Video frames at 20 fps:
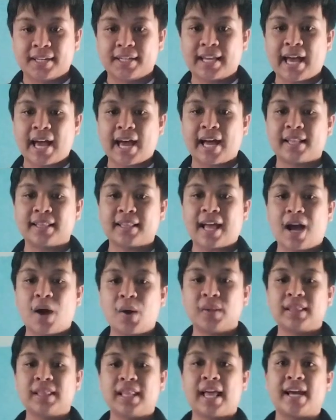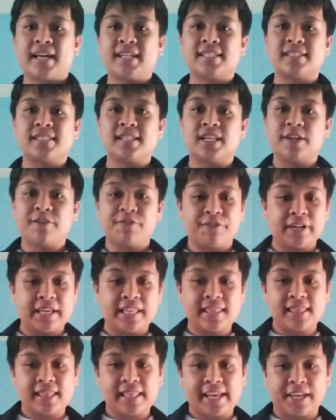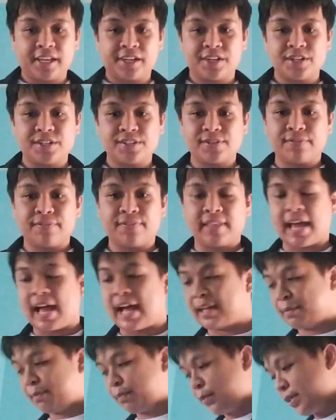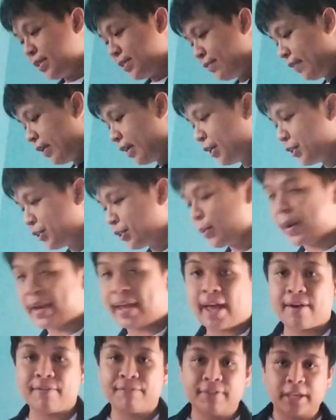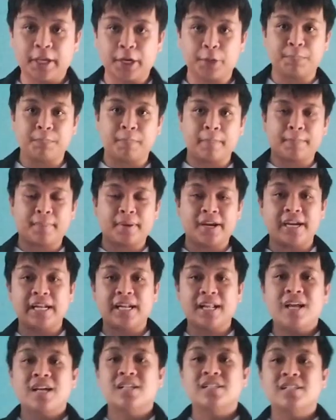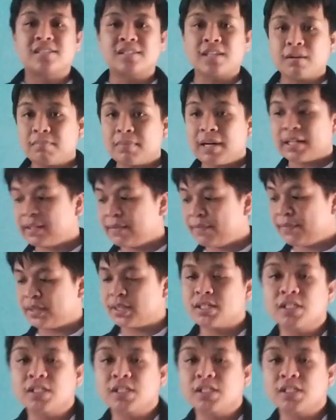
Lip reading: that outlines the different layers of the atmosphere. So I have here prepared some activity